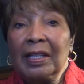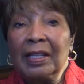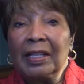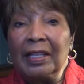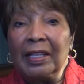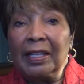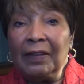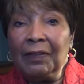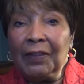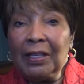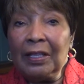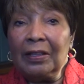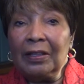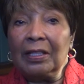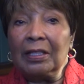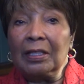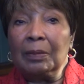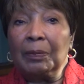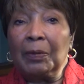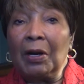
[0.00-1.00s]
giving
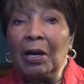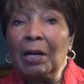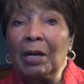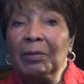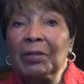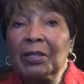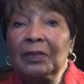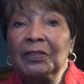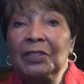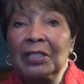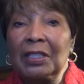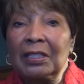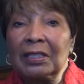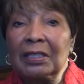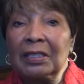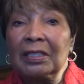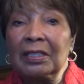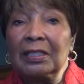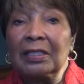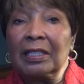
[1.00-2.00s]
the Department of
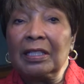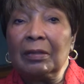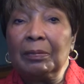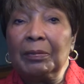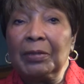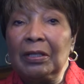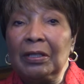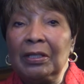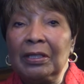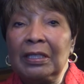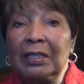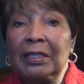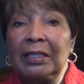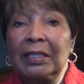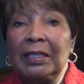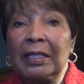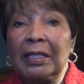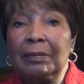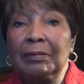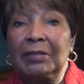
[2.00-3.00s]
Justice the ability to
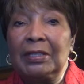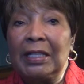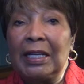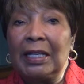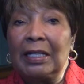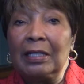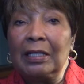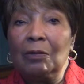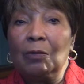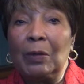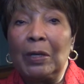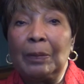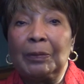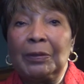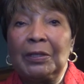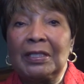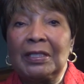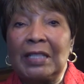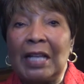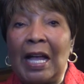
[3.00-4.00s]
keep deadly
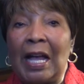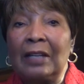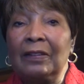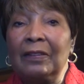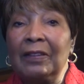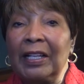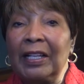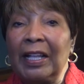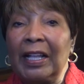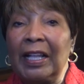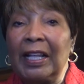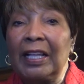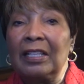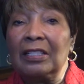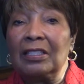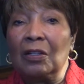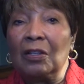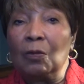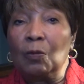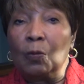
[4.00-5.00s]
weapons out of the
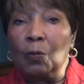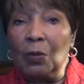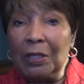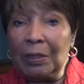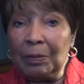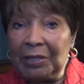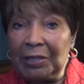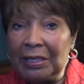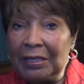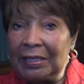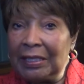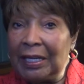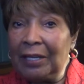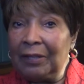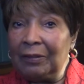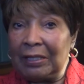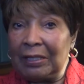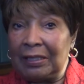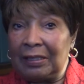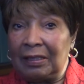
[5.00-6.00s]
hands of would-be
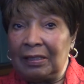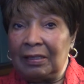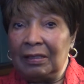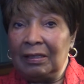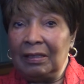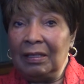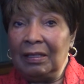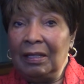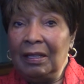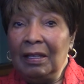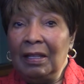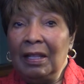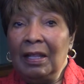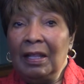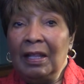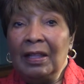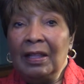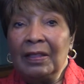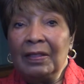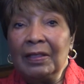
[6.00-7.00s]
terrorists.
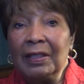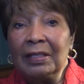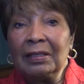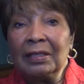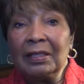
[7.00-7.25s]
This